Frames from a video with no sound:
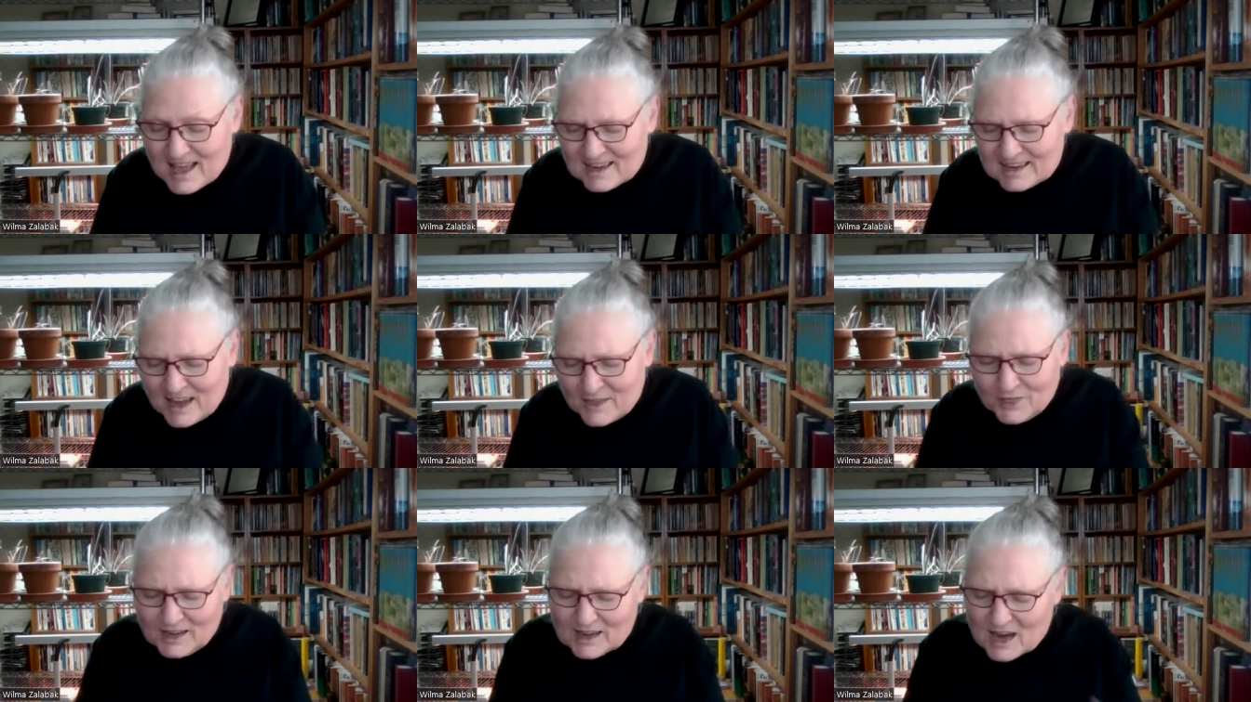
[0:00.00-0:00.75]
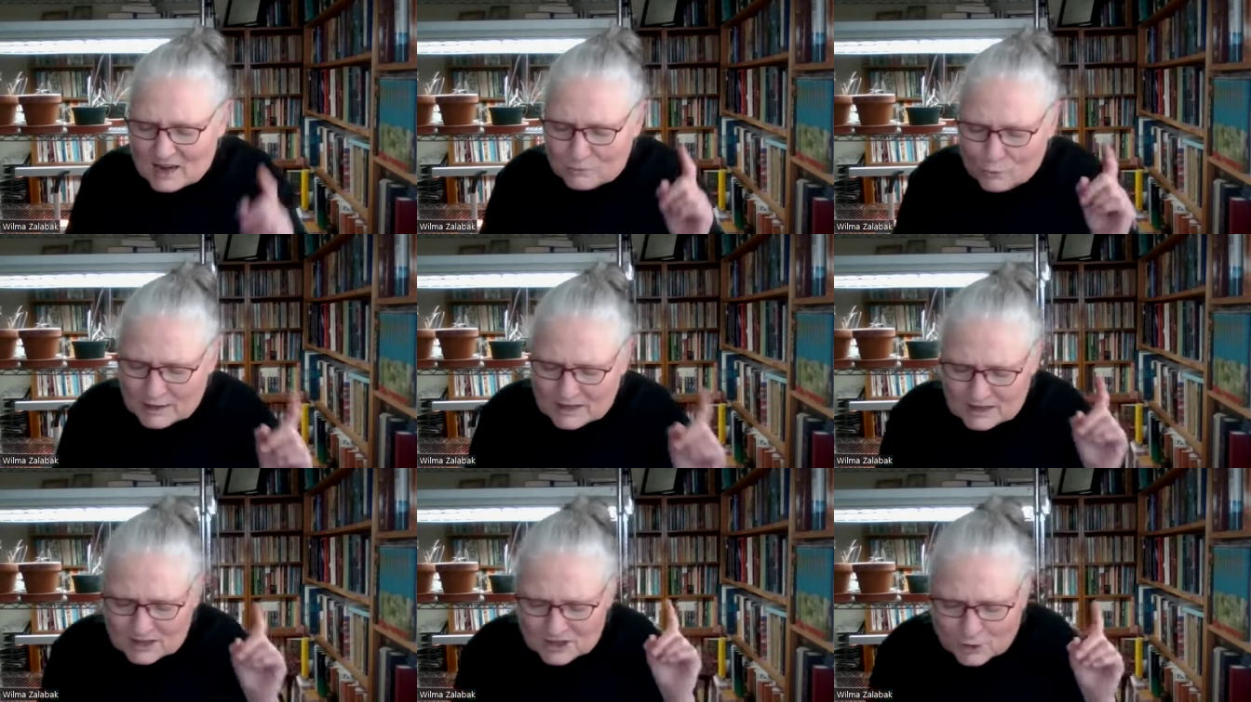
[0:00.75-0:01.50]
And I think God
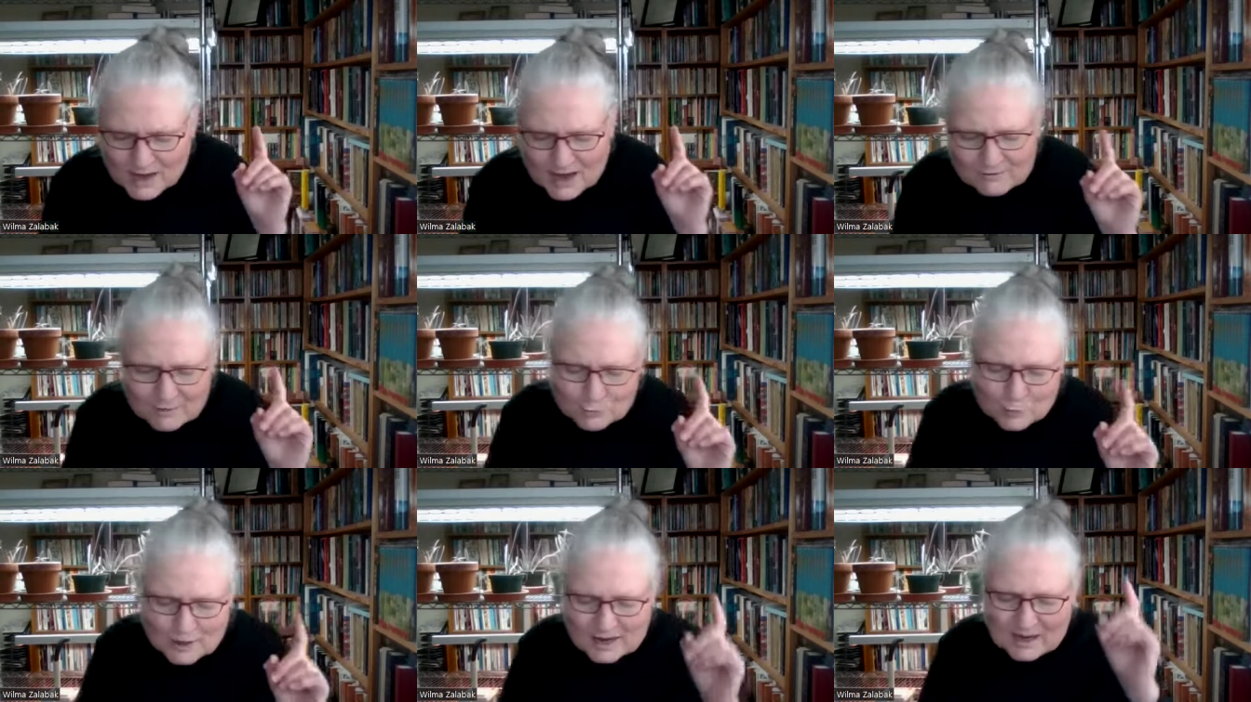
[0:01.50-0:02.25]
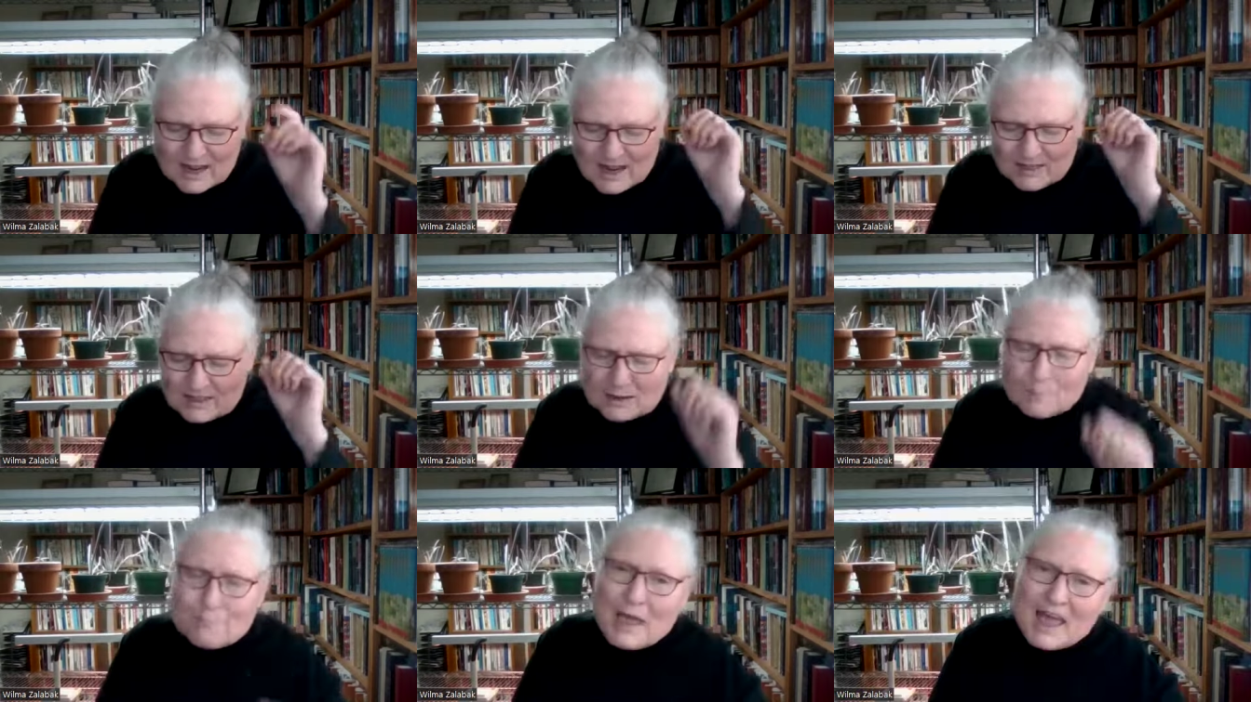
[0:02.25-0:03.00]
wanted to show everyone that
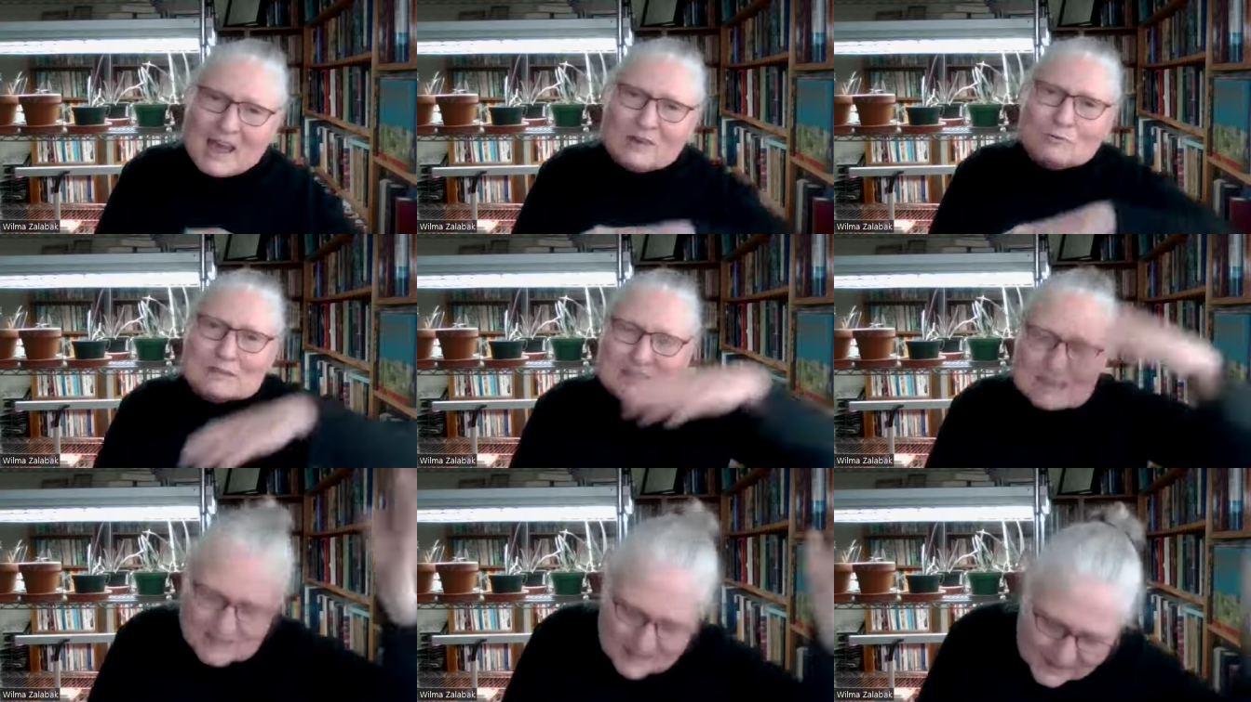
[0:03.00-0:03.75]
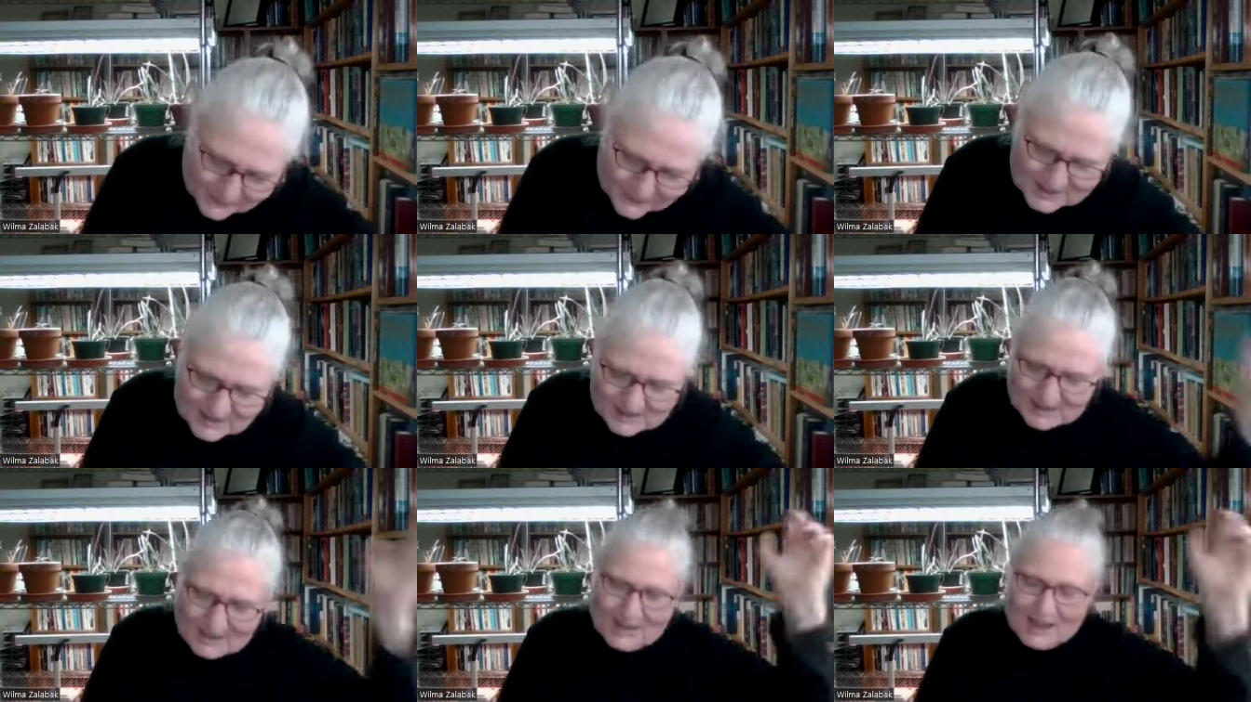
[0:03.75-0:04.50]
the ban was
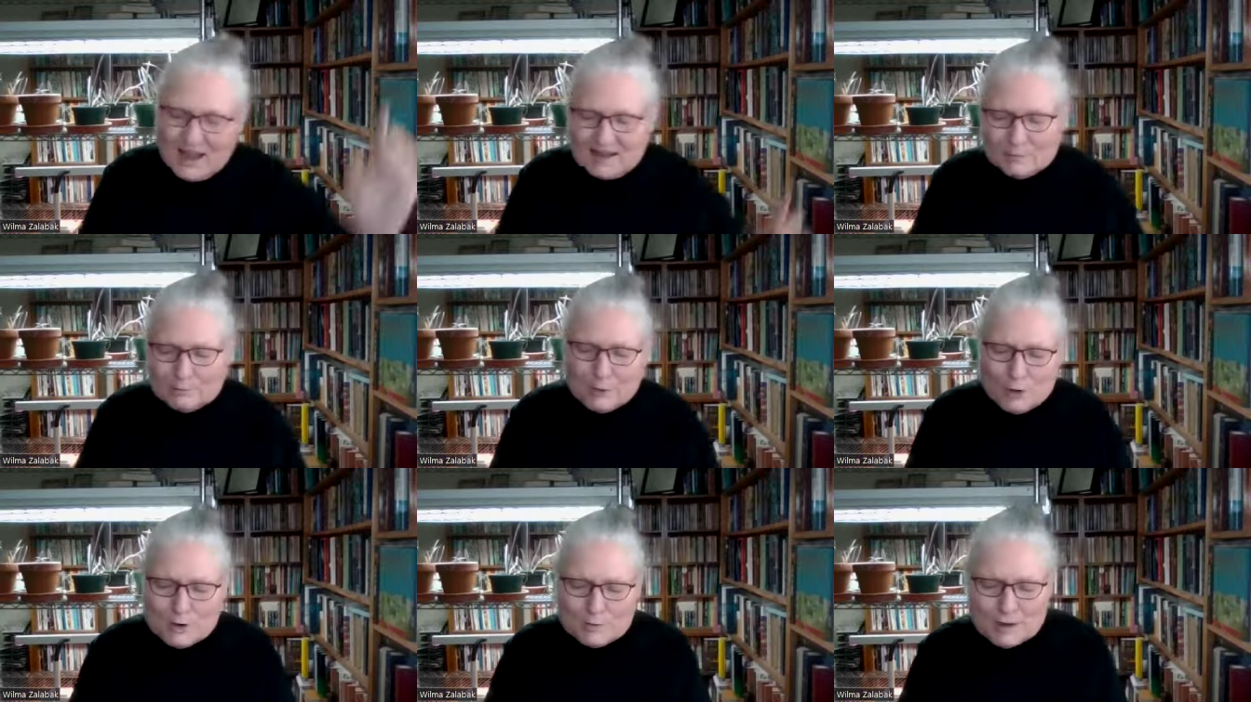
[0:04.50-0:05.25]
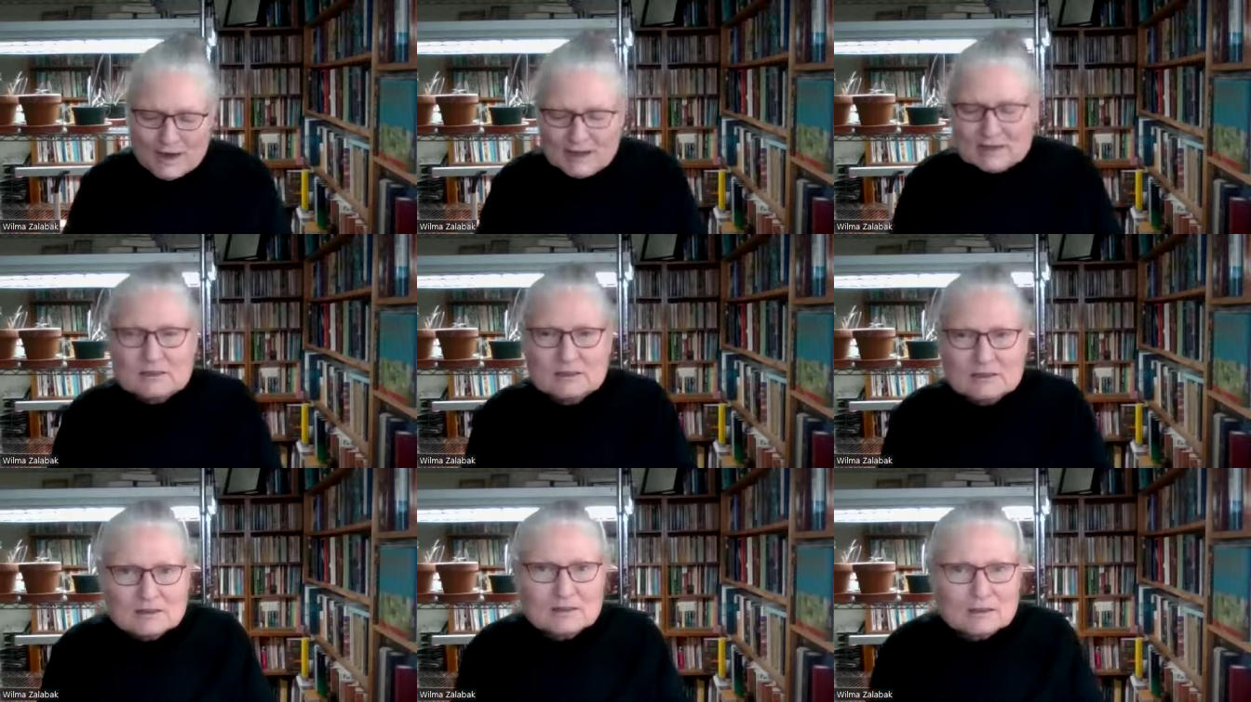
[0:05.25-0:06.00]
lifted and a
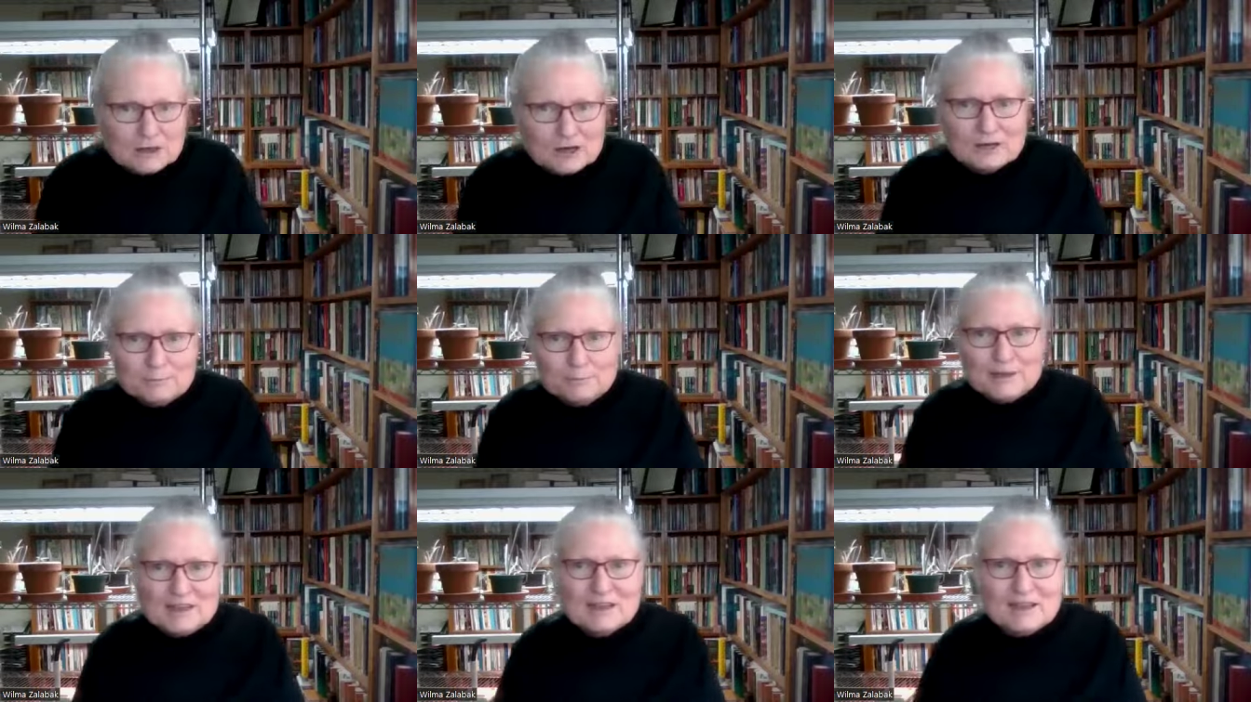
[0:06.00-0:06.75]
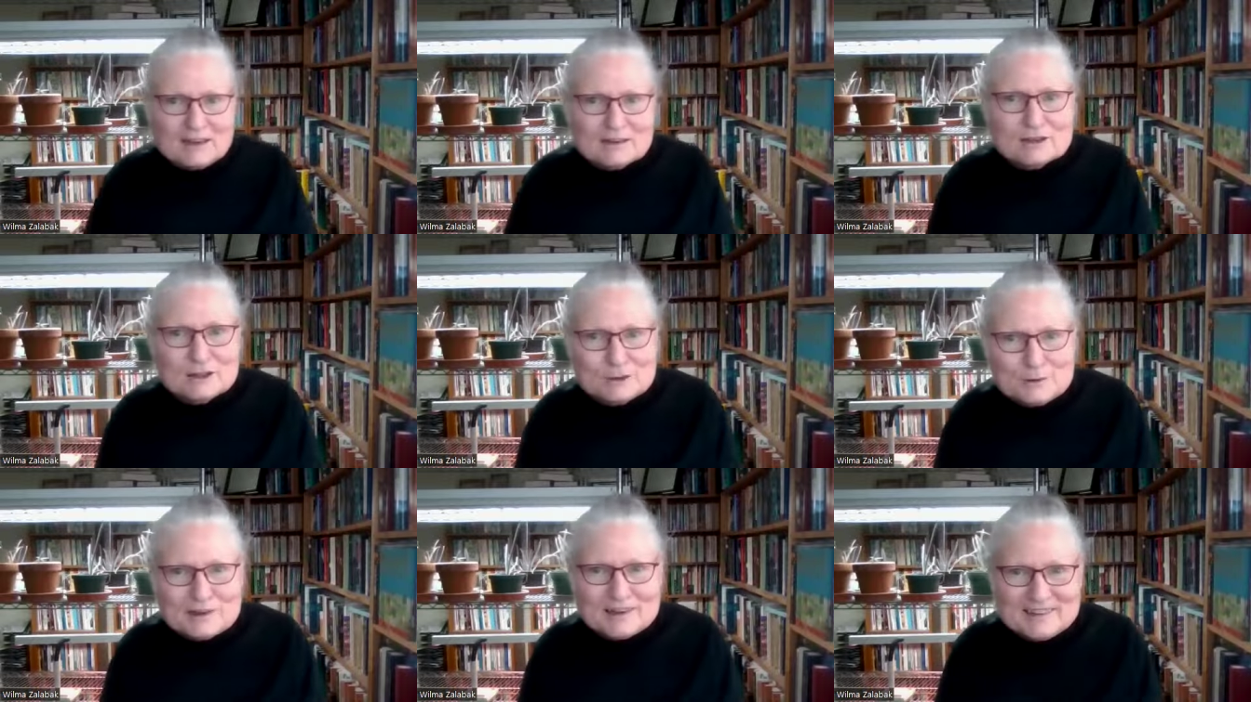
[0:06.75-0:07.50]
Moabite could be
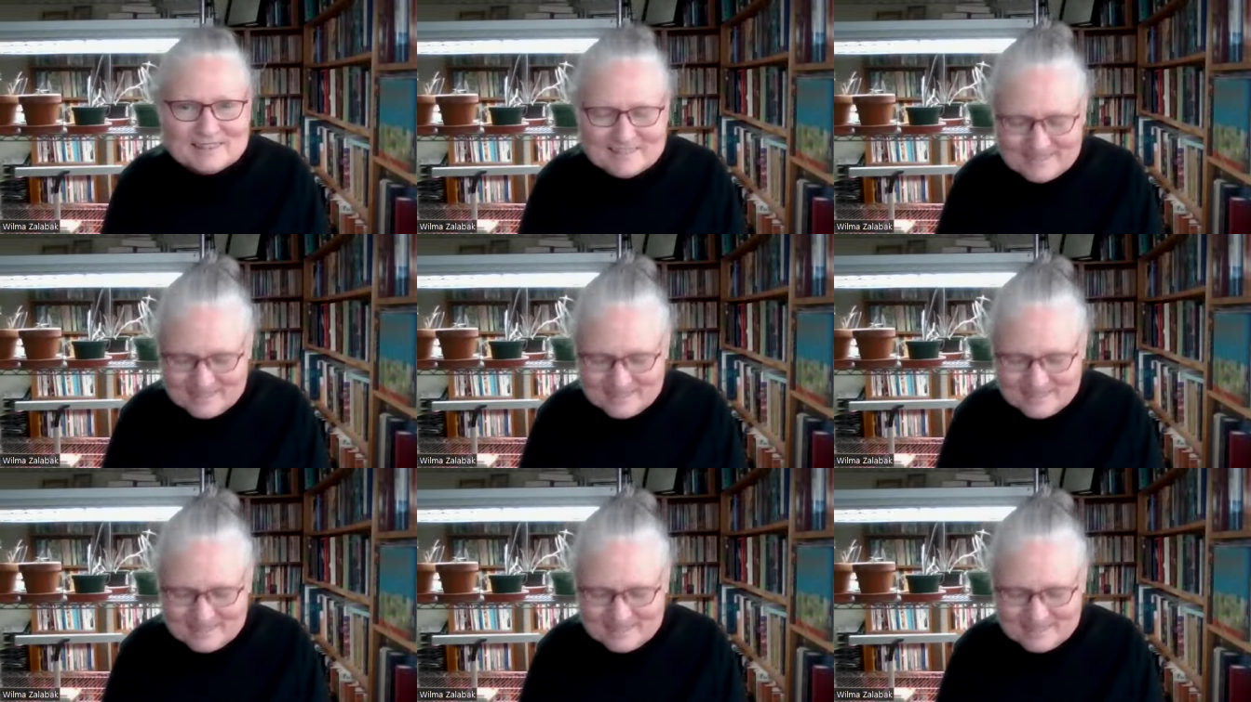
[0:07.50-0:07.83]
included.